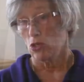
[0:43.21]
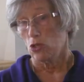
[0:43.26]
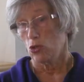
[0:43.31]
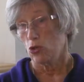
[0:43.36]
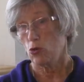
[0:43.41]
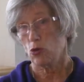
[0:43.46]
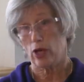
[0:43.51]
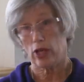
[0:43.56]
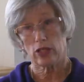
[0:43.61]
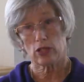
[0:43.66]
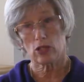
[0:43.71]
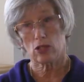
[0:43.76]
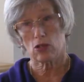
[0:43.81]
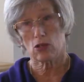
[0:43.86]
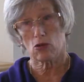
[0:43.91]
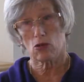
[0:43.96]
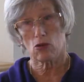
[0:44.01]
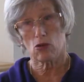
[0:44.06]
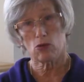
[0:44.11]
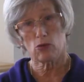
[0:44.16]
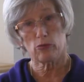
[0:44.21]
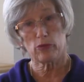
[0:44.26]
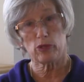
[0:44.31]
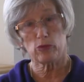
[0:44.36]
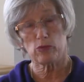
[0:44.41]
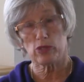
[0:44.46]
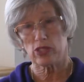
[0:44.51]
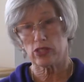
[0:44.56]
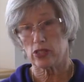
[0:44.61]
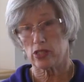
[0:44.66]
who had to go home
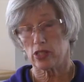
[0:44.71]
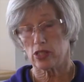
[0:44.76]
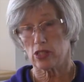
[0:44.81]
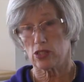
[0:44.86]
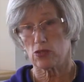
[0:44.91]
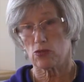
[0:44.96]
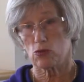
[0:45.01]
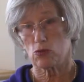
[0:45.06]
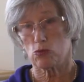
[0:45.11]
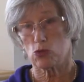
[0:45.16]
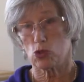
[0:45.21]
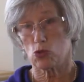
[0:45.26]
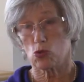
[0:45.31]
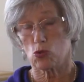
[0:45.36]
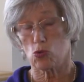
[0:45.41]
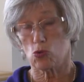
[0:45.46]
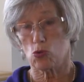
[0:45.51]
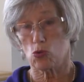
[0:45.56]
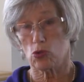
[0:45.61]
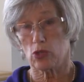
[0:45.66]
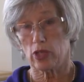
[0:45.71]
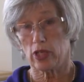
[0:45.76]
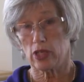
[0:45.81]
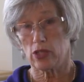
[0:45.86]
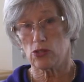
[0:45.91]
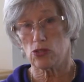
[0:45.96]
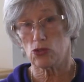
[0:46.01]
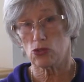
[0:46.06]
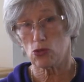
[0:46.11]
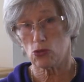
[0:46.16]
and miss days from school.
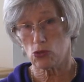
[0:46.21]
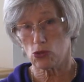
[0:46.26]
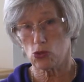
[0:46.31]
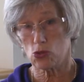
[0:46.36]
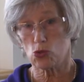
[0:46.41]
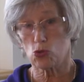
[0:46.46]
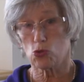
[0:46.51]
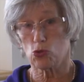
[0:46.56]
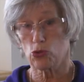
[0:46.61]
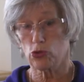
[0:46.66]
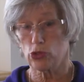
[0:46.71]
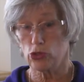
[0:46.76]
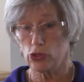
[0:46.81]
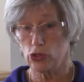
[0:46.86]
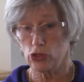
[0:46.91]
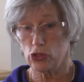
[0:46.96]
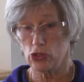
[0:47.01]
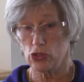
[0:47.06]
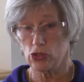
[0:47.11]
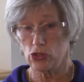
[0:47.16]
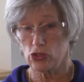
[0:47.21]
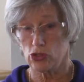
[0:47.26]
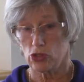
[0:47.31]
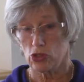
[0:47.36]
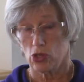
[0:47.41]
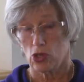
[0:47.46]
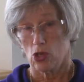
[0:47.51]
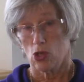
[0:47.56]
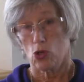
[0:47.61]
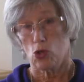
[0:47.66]
And so the school nurses
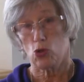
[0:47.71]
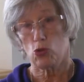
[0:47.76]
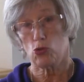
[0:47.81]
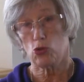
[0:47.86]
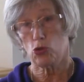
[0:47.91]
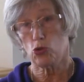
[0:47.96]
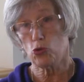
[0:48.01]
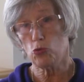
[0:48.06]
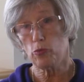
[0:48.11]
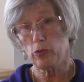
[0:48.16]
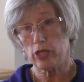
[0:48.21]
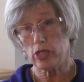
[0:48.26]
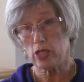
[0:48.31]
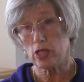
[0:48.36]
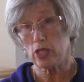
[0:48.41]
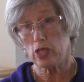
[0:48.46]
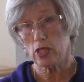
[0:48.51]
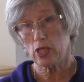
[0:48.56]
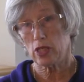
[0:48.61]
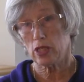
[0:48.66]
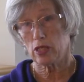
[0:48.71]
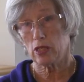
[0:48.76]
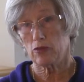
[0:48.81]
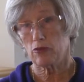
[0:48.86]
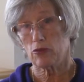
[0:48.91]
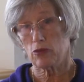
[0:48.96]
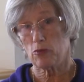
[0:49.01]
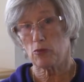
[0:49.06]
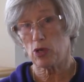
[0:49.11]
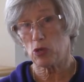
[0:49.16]
who knew me
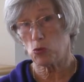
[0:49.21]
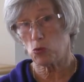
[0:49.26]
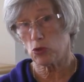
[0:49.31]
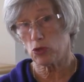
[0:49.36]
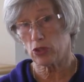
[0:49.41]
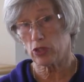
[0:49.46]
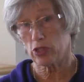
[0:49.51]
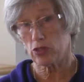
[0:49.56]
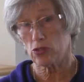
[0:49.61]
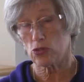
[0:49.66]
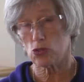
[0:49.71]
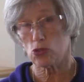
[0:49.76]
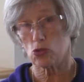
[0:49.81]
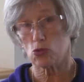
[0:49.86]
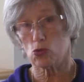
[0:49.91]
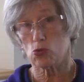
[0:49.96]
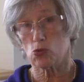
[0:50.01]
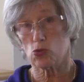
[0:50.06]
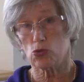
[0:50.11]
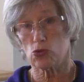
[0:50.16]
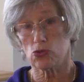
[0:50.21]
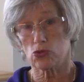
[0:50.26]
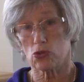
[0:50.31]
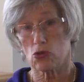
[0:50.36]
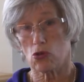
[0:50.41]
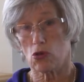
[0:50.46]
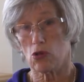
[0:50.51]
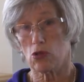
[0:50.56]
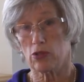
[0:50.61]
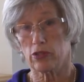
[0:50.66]
from my work in the schools
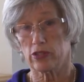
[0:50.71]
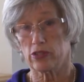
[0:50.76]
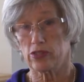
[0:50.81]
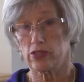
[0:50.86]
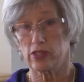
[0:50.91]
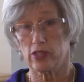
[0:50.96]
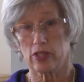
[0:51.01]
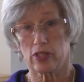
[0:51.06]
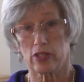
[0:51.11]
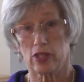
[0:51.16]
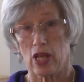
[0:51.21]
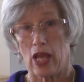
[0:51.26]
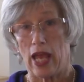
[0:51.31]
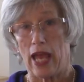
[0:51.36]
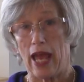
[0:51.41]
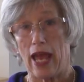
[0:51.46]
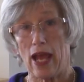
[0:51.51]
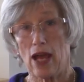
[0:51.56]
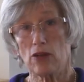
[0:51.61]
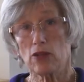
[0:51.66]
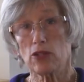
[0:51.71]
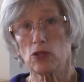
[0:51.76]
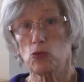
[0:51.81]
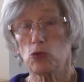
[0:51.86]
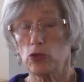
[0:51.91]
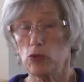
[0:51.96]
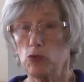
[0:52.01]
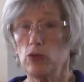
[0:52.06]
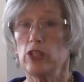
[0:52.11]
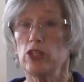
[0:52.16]
called and said, how can
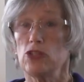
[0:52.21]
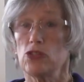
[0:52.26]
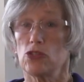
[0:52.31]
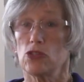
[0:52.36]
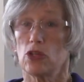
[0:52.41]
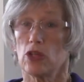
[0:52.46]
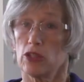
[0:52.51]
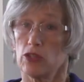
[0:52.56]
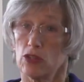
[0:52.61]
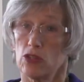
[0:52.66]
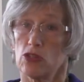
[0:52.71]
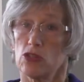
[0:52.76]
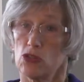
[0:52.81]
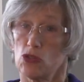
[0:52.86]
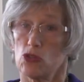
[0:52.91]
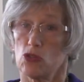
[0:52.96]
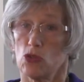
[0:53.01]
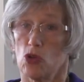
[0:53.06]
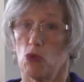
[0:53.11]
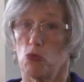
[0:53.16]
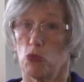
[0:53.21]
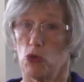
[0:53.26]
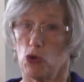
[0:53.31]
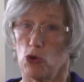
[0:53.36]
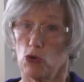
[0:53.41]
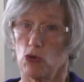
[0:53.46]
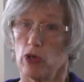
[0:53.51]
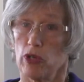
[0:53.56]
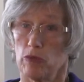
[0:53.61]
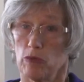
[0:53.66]
we restart this
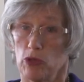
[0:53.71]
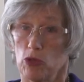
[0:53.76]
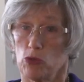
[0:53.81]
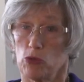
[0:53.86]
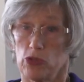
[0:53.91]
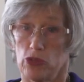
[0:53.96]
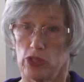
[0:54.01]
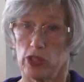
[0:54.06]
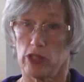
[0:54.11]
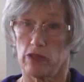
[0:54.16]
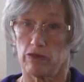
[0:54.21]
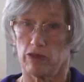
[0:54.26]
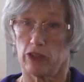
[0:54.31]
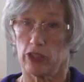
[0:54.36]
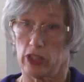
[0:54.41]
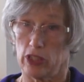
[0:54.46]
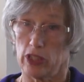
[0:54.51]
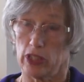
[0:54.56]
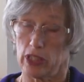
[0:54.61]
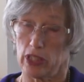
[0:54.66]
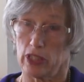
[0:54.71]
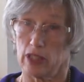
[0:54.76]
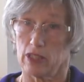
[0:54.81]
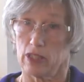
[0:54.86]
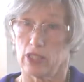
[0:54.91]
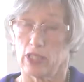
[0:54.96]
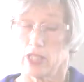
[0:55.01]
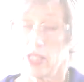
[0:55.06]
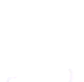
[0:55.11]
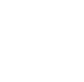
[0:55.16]
program that was defunded?
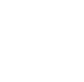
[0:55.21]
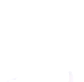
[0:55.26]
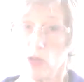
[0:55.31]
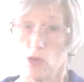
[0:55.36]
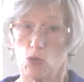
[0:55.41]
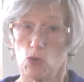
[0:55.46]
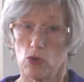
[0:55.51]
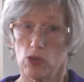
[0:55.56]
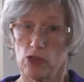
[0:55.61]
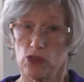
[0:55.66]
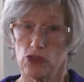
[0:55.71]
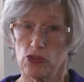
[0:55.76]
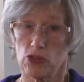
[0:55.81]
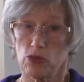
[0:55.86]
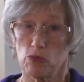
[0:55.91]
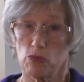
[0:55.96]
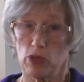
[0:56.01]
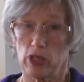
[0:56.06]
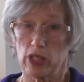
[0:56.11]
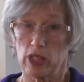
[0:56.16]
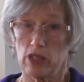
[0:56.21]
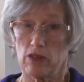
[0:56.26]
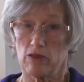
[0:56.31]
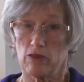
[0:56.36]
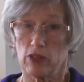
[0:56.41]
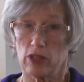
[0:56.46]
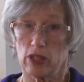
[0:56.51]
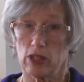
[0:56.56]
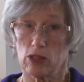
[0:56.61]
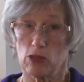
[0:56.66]
There was some money
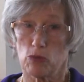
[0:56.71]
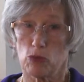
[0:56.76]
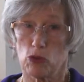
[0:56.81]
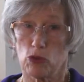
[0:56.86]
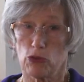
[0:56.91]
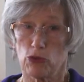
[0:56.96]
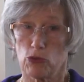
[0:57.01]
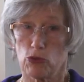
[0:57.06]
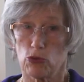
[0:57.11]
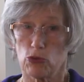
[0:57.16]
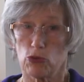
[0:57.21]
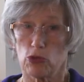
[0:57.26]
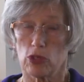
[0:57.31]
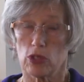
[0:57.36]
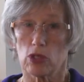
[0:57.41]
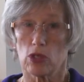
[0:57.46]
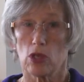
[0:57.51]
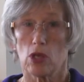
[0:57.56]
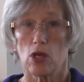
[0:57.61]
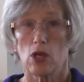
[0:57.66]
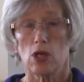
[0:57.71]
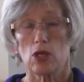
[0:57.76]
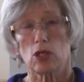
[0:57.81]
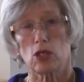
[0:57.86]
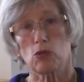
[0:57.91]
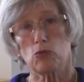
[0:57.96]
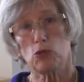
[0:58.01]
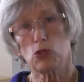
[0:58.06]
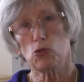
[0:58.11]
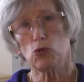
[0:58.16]
available through the
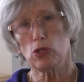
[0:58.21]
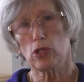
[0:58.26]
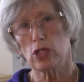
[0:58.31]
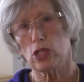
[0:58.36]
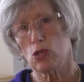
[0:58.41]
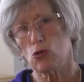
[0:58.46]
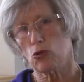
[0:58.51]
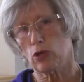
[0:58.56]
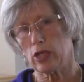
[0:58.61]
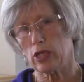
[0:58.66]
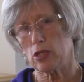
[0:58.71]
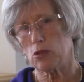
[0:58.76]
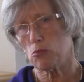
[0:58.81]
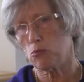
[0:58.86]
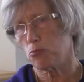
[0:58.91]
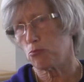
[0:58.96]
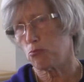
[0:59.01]
community grant